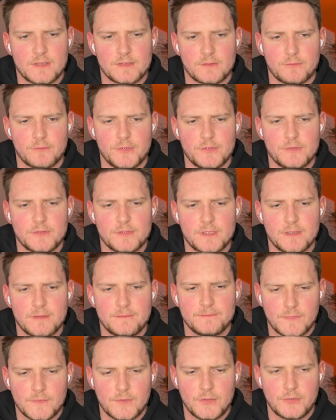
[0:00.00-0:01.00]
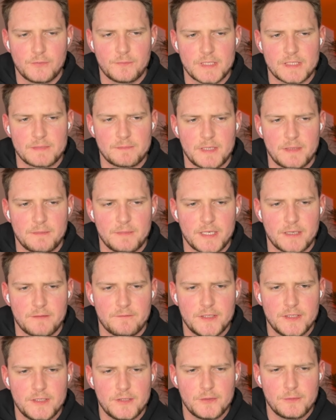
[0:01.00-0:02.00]
So user, YouTube SP API
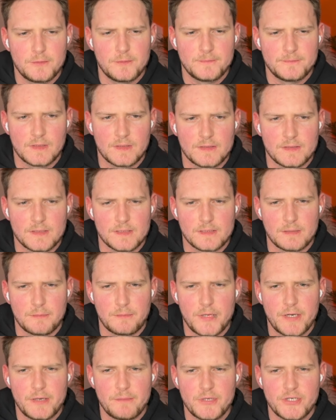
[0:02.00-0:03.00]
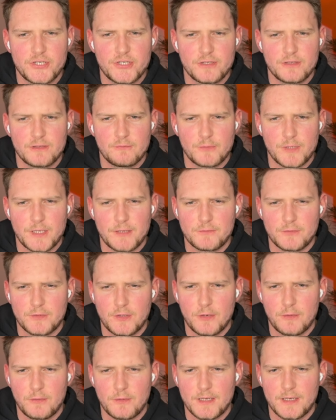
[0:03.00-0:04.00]
video. This is the permission. We have to
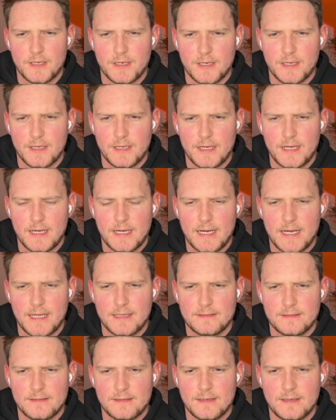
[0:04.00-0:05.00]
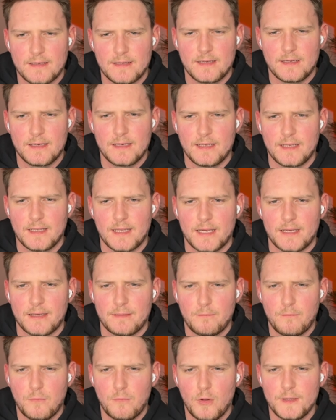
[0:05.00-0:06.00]
go and click add inline
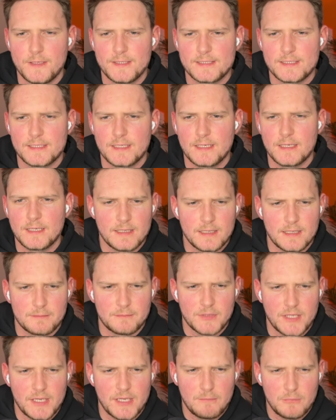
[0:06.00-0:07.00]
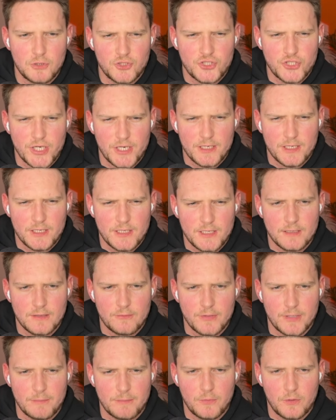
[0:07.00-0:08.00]
policy. Let me double check.
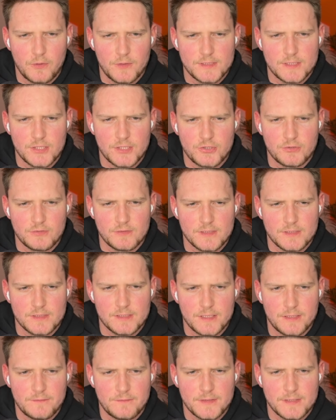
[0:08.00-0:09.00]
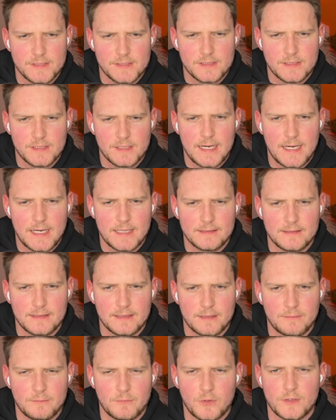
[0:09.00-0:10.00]
Create policy, choose a service, add
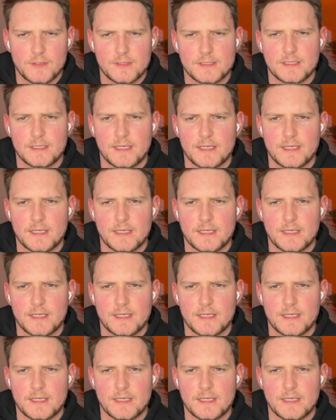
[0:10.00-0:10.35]
inline policy.